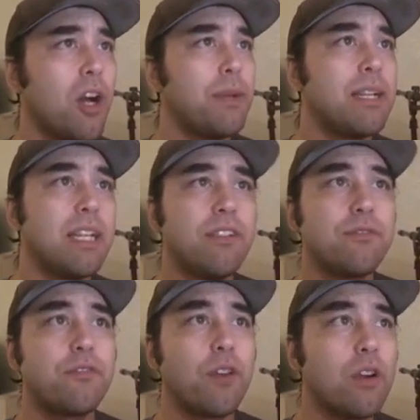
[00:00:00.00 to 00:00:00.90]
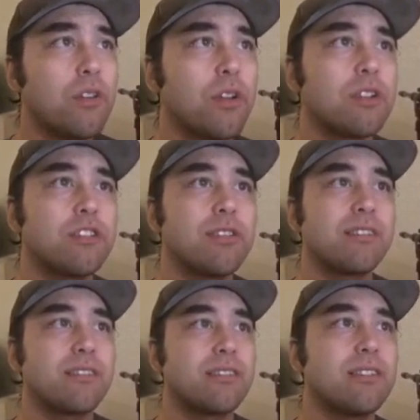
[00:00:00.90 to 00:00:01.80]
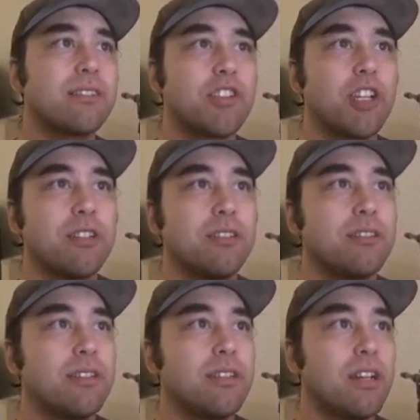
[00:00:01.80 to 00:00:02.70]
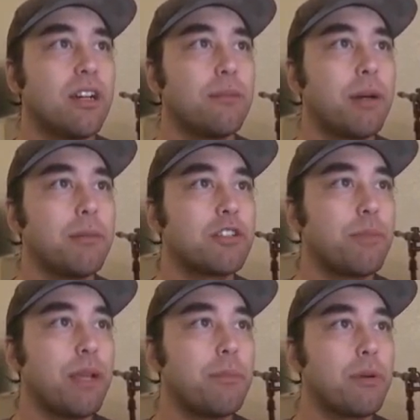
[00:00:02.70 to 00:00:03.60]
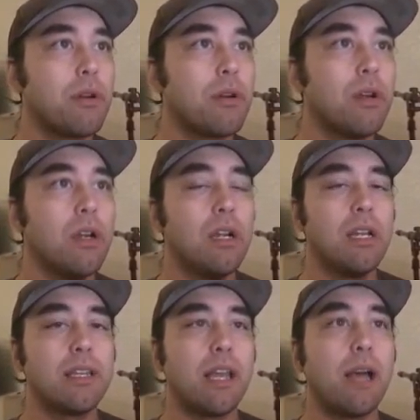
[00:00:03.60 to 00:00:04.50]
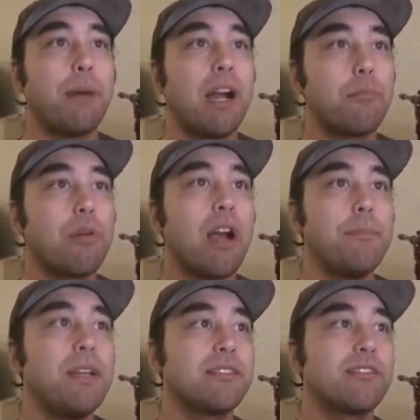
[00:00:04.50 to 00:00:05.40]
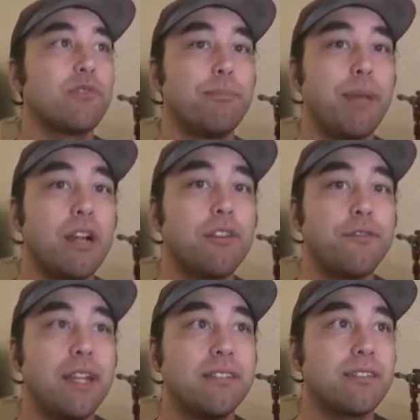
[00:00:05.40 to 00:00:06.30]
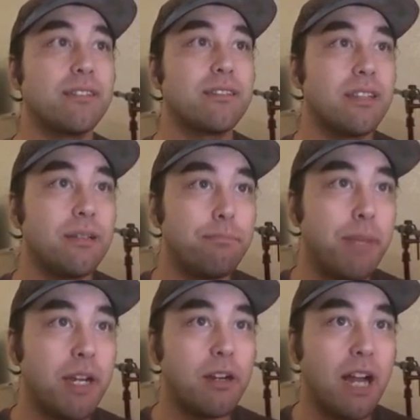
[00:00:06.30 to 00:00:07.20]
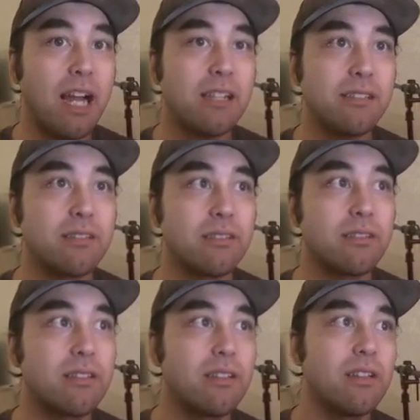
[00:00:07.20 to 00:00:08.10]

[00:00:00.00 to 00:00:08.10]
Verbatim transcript: And even further, in 2006, Changizi uh, published a paper that primates with bare faces and bare asses,